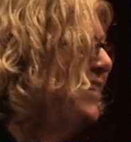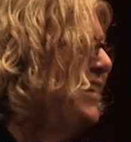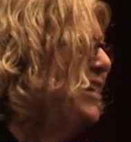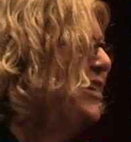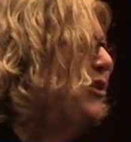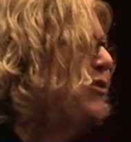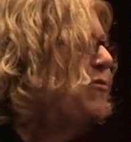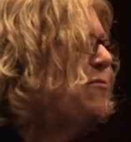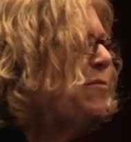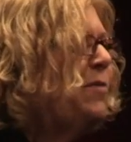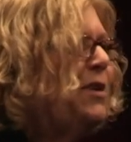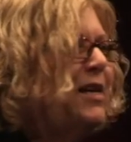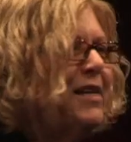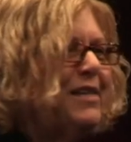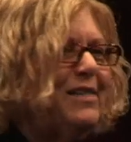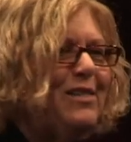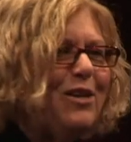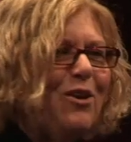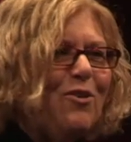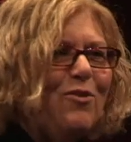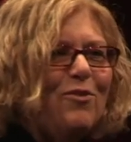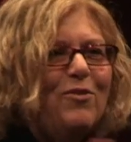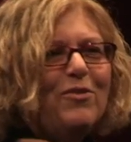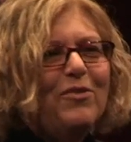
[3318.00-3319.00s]
leader.
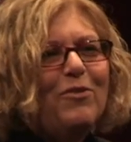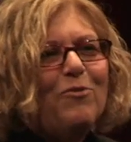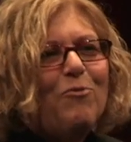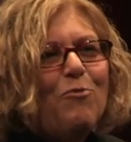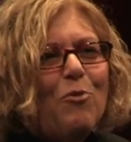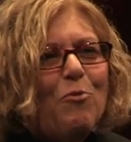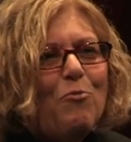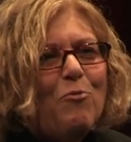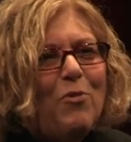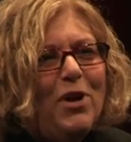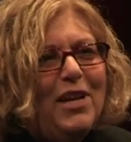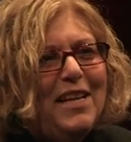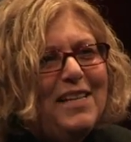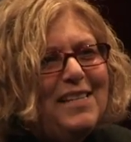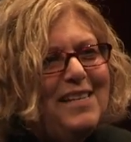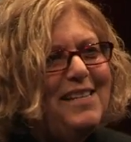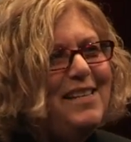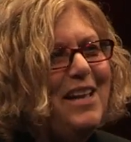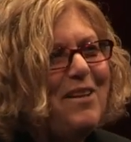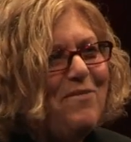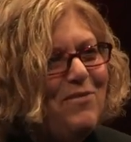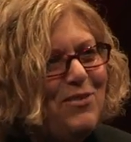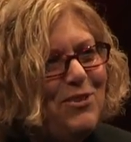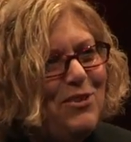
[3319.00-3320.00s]
So what does
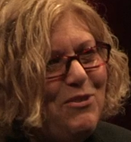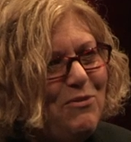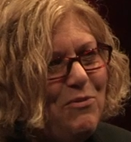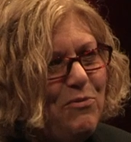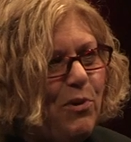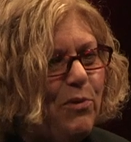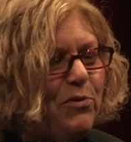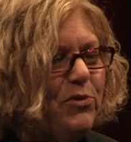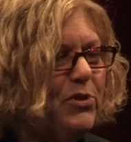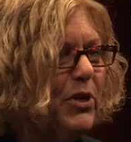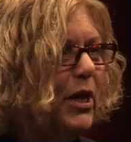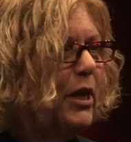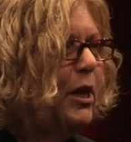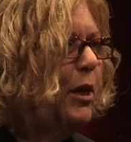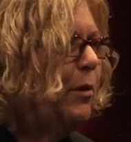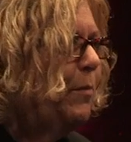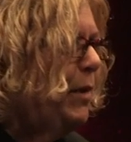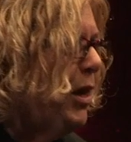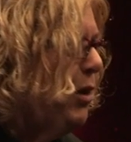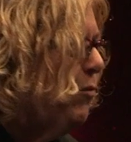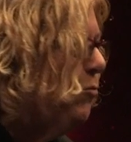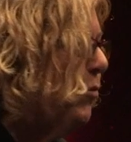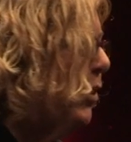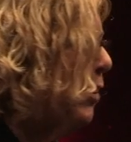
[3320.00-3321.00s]
this have to do with what we're talking about?